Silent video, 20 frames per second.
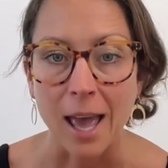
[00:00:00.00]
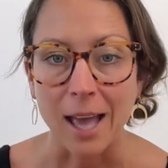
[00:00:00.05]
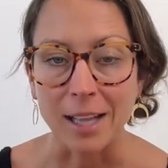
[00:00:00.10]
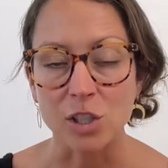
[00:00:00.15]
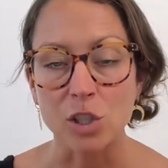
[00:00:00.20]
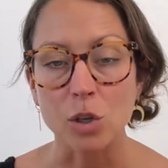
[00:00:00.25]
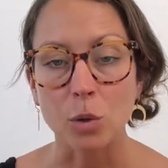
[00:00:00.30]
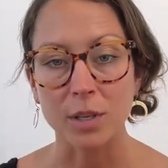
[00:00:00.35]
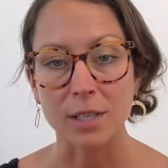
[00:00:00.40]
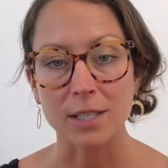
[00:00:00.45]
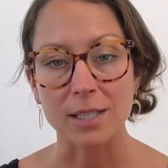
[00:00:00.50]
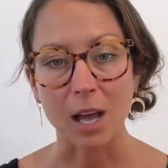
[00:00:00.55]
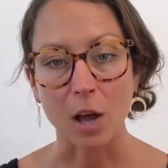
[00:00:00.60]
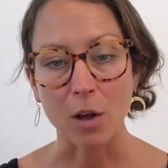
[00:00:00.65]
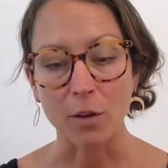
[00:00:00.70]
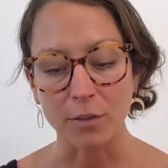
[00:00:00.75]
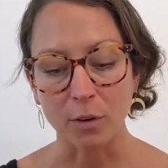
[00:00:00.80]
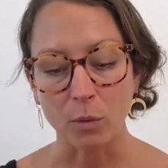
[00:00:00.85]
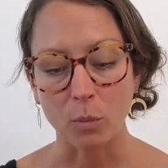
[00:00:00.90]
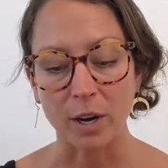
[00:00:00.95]
And so the
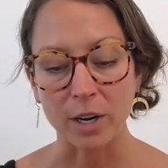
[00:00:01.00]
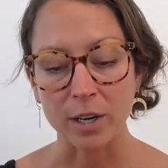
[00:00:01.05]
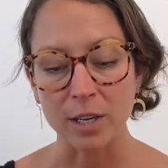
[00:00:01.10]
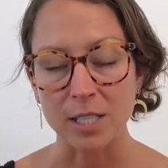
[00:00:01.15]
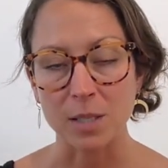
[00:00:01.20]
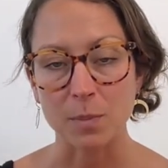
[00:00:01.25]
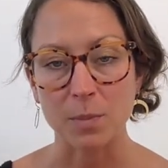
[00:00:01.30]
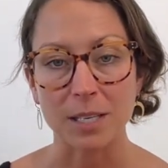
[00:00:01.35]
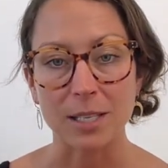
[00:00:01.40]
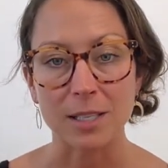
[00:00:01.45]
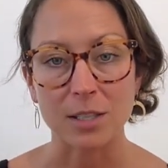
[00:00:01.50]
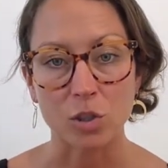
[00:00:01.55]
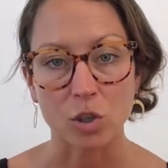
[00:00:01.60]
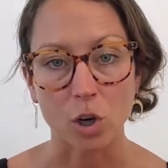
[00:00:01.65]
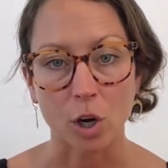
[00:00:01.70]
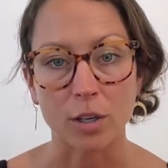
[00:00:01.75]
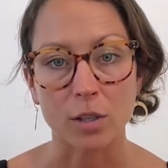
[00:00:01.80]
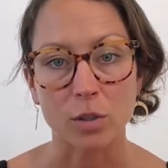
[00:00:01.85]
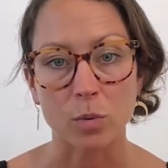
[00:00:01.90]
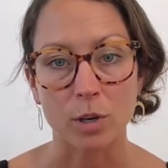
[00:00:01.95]
self-awareness piece
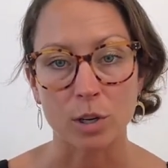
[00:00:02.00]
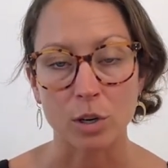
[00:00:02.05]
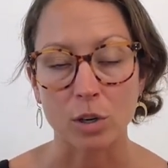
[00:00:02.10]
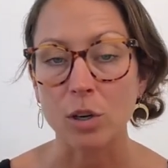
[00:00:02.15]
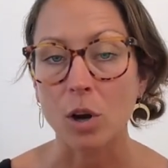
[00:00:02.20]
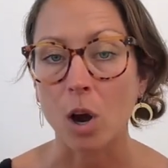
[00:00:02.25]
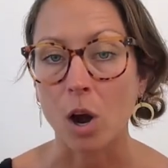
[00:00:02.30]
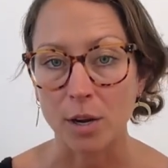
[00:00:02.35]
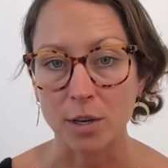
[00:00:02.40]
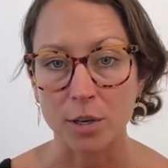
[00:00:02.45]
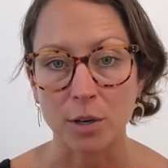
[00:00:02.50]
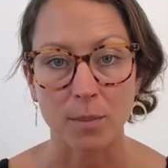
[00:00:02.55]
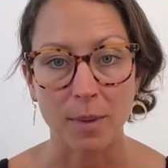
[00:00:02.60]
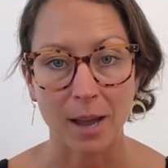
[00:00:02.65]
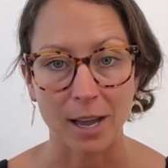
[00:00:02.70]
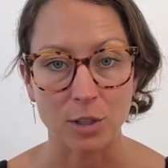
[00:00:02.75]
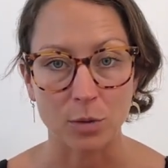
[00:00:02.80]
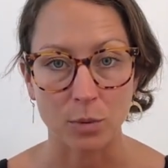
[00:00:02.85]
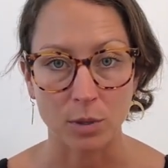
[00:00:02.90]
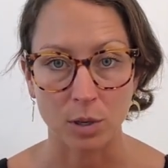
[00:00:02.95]
starts when you're on your
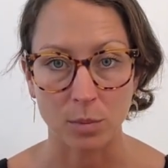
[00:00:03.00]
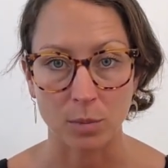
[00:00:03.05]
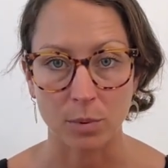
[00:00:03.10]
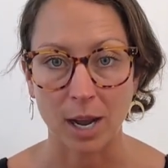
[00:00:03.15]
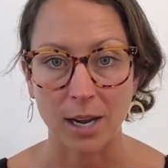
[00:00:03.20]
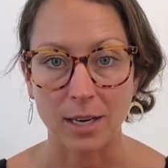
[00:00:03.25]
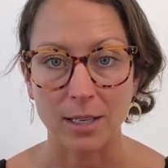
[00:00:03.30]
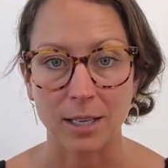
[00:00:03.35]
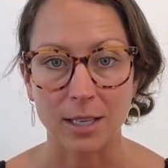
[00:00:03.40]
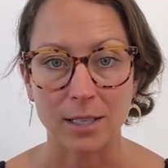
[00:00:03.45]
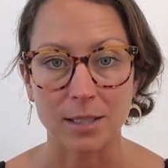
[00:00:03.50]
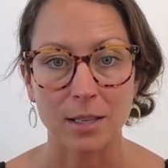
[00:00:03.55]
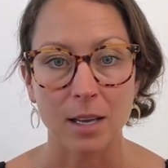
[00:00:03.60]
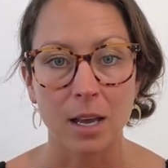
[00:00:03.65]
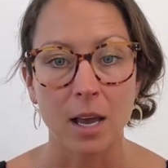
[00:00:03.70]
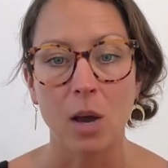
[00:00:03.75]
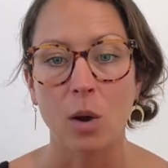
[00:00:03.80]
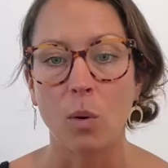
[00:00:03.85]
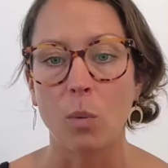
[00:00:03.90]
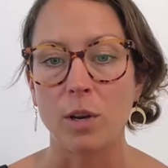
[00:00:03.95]
mat doing your practice,
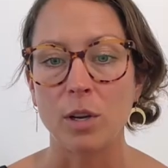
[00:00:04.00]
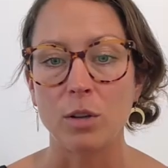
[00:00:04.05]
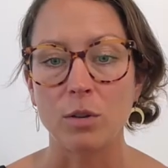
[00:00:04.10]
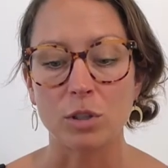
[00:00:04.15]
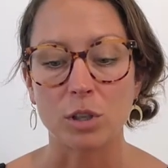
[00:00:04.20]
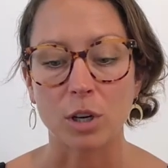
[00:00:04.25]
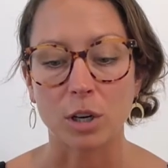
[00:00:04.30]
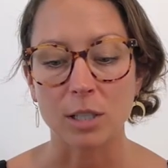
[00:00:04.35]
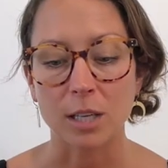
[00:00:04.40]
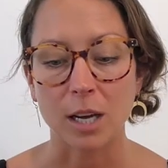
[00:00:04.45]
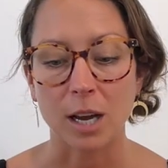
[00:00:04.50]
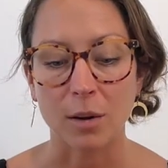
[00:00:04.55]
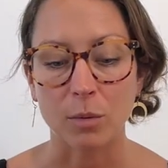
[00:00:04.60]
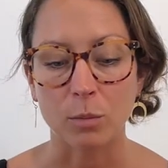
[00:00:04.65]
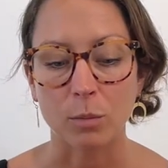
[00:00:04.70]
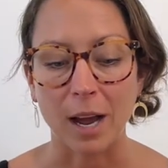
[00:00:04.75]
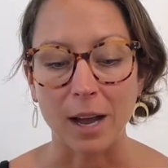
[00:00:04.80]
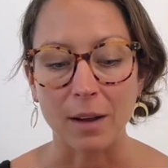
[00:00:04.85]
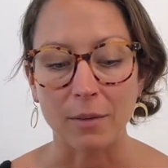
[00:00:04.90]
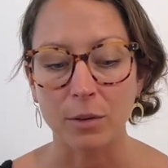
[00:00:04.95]
when you start to
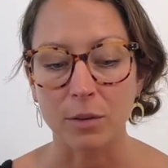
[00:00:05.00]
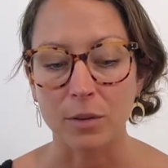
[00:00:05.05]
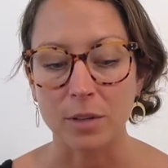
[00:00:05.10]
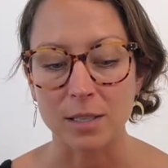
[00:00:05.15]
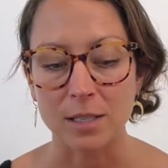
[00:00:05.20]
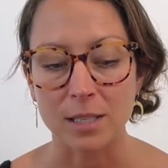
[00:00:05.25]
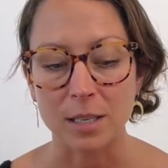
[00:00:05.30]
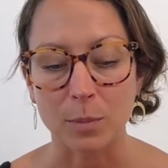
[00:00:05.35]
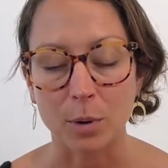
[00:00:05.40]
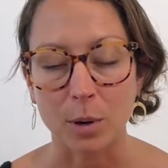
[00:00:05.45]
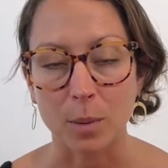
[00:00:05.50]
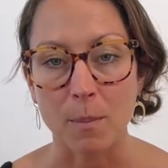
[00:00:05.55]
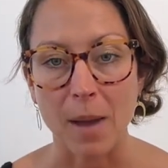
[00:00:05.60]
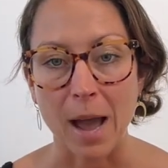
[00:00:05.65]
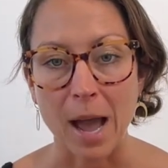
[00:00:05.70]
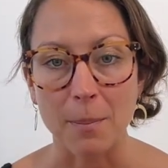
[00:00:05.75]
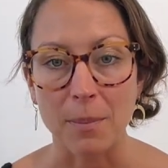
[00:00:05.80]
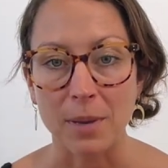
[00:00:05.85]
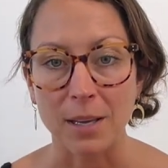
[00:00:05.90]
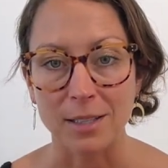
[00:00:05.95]
unravel these deeper
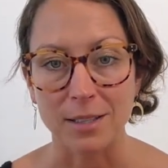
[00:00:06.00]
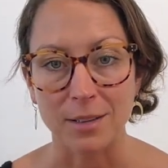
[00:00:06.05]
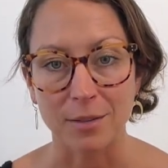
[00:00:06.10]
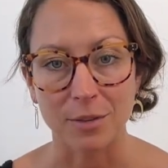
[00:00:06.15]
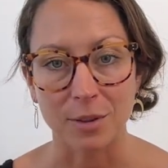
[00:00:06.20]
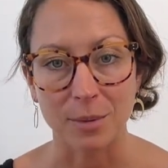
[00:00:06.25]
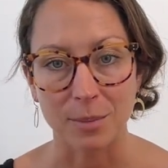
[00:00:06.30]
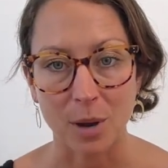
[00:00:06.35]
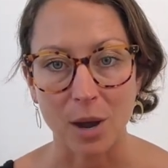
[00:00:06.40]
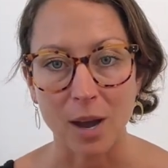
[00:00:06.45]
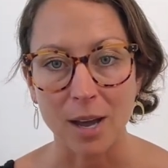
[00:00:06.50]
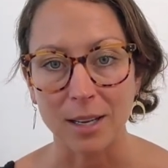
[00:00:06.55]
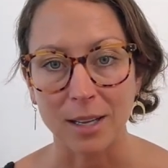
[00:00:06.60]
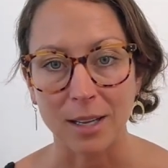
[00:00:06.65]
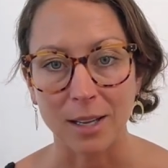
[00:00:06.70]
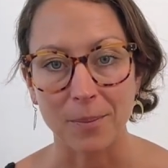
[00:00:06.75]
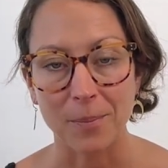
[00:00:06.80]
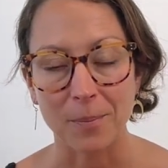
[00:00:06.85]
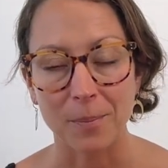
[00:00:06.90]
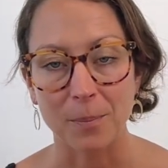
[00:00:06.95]
mappings of the
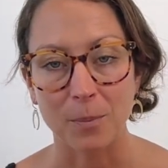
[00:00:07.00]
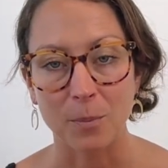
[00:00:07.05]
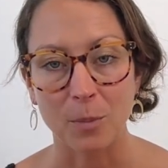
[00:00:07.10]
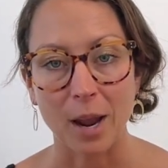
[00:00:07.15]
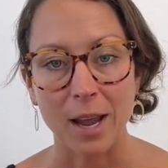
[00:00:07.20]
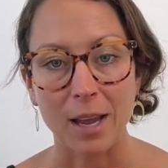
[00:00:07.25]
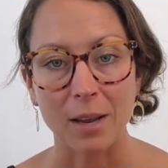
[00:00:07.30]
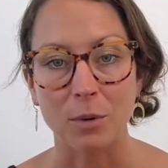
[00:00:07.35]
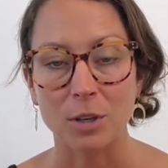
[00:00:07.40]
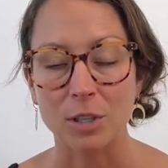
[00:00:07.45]
body, right?